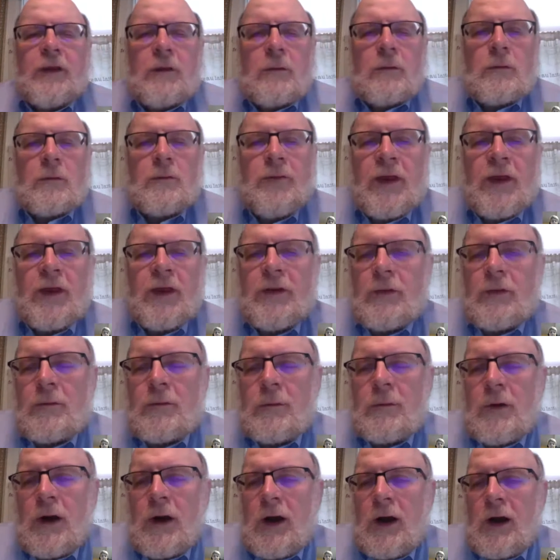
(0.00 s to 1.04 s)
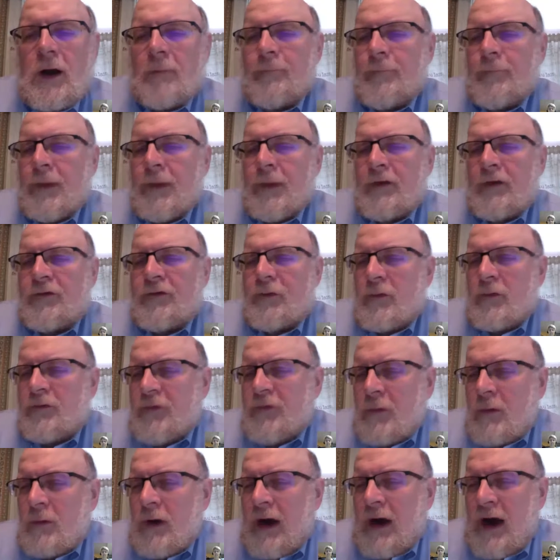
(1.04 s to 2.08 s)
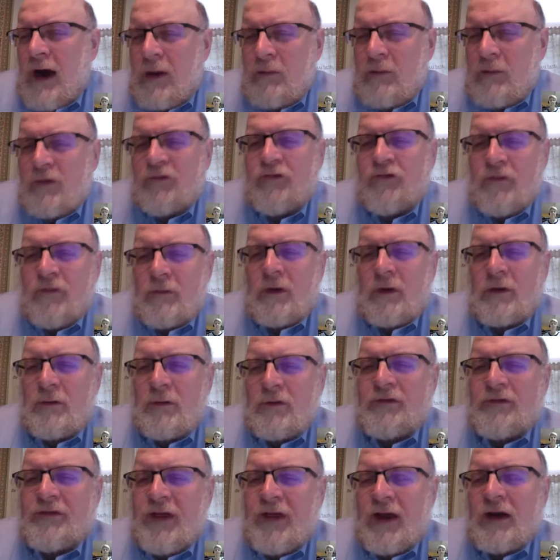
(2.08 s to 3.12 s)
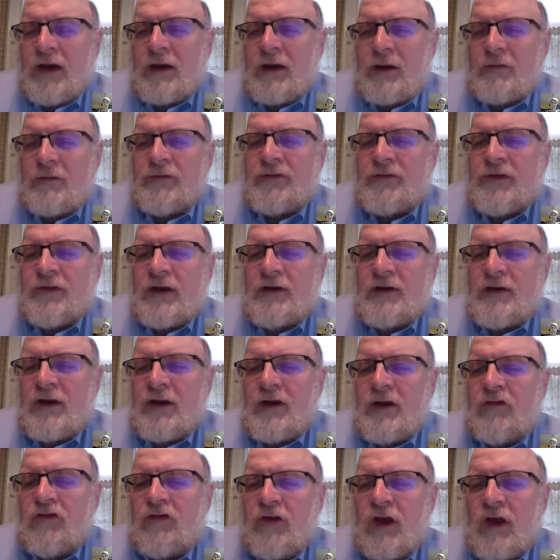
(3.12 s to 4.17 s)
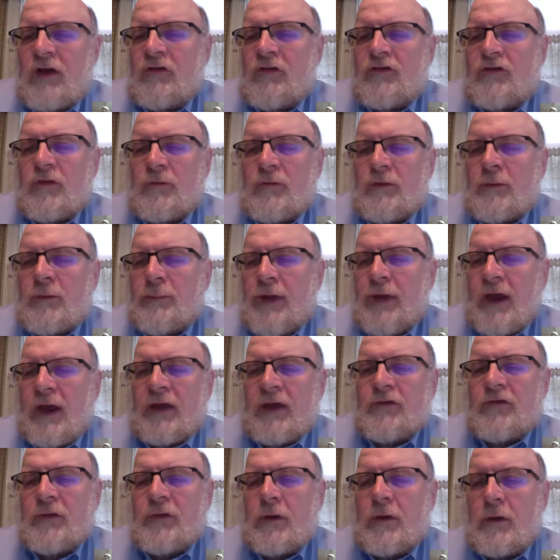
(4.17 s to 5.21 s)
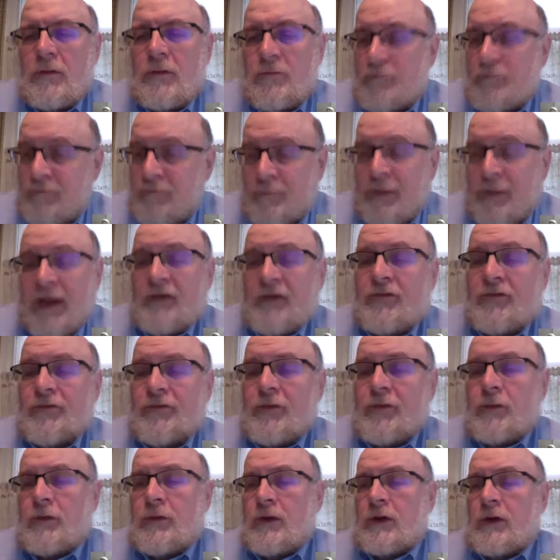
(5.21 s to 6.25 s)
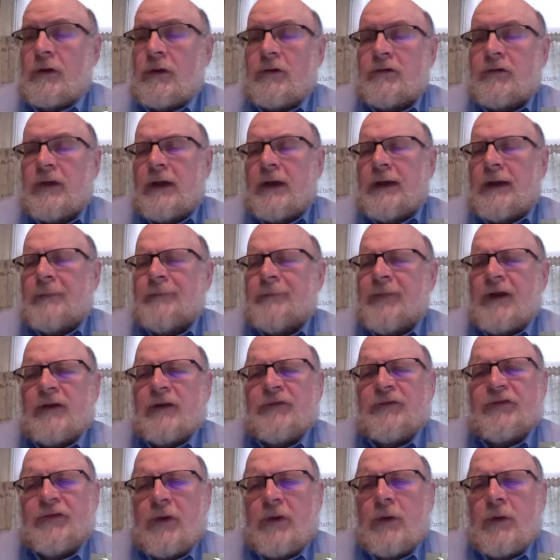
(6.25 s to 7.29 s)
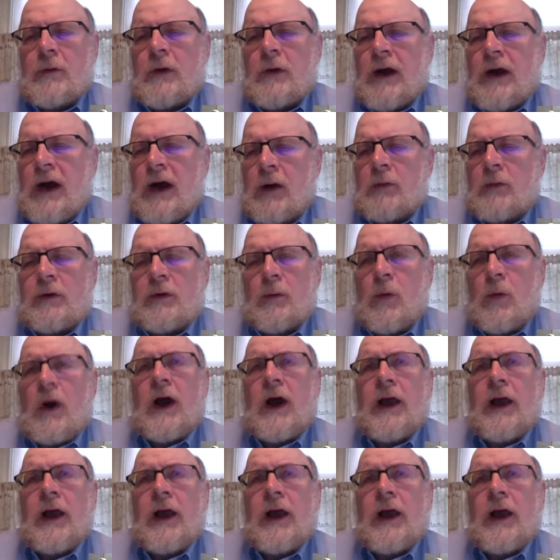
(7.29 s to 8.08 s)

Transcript: Thank you. So how has your understanding of CT changed over the past few years? And if so, how and why?